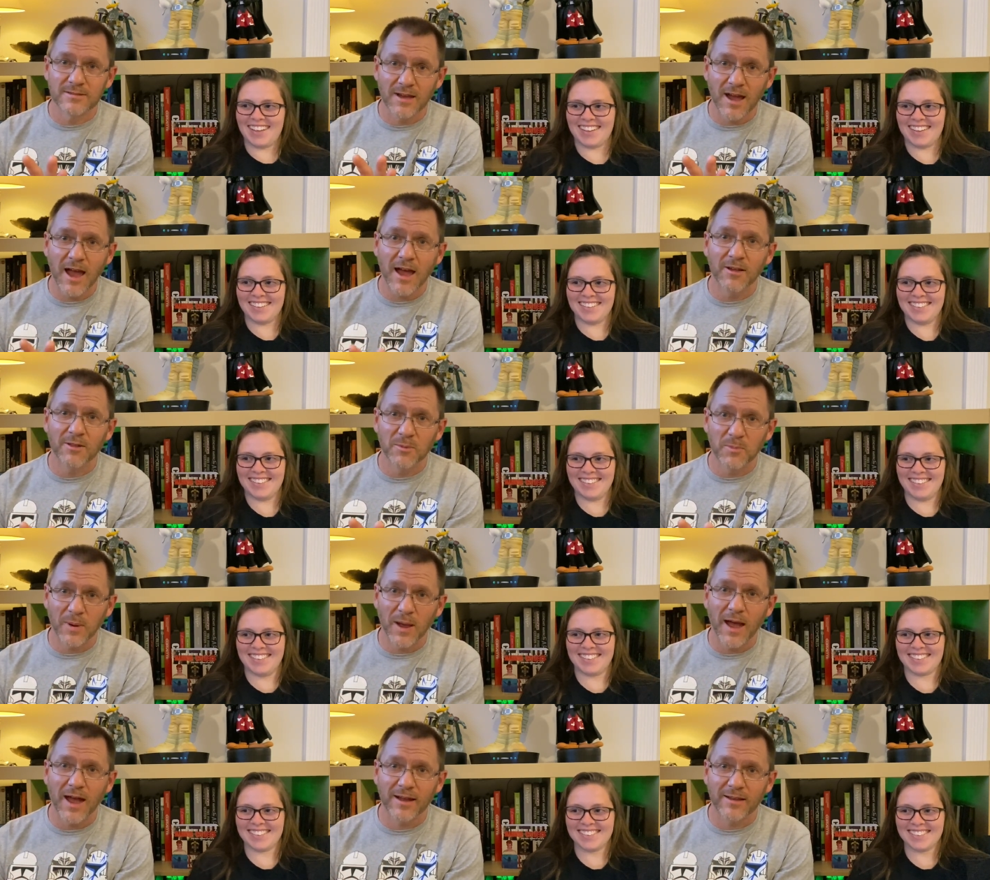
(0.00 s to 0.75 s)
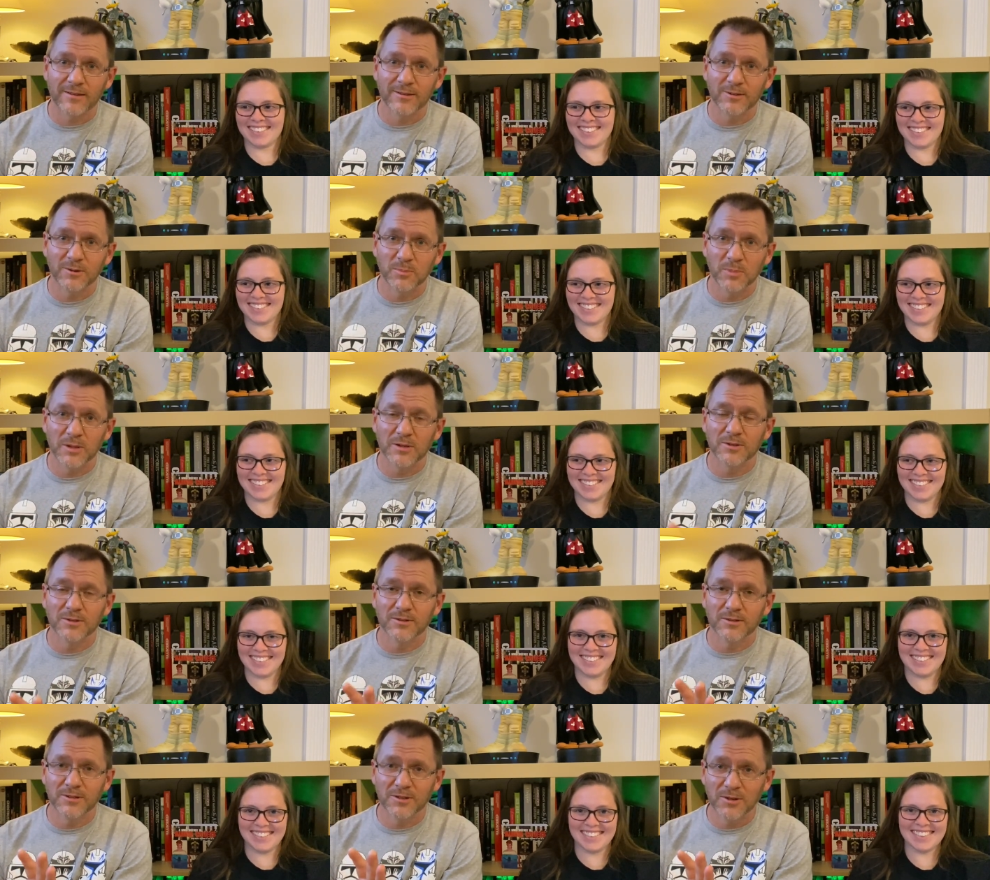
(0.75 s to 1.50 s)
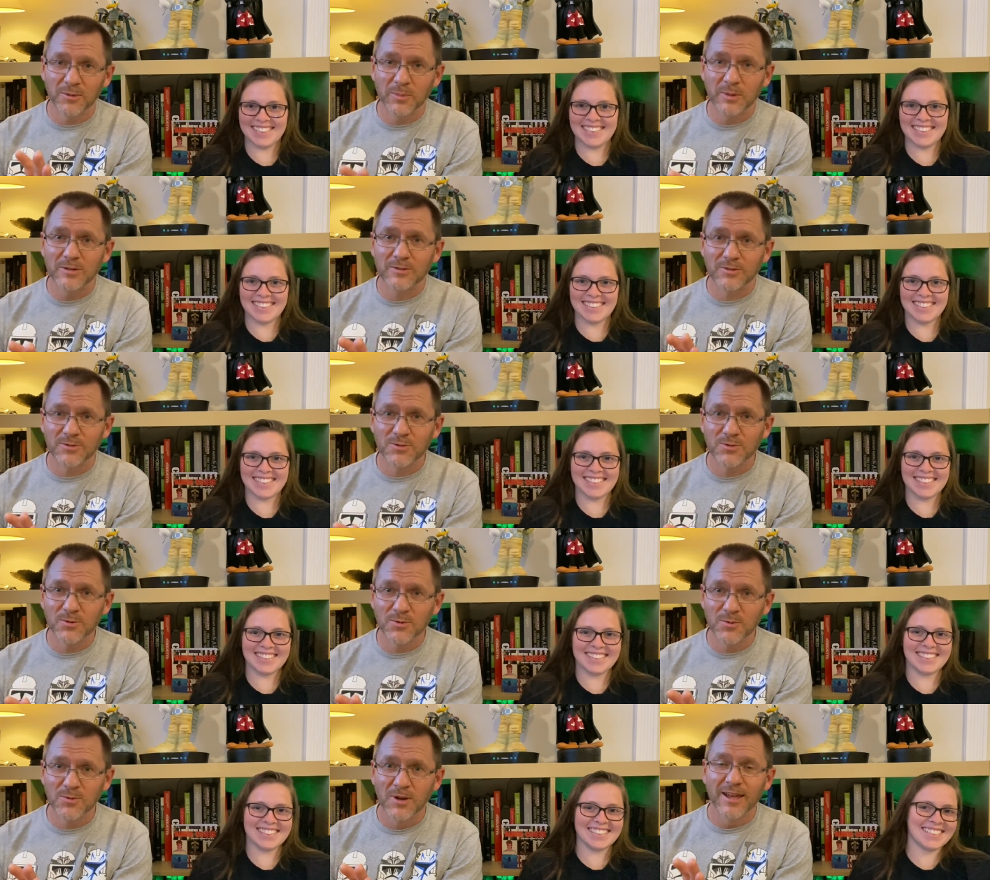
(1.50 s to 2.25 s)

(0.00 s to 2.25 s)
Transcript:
Speaker 1: dial it back a little bit. You're a little bit too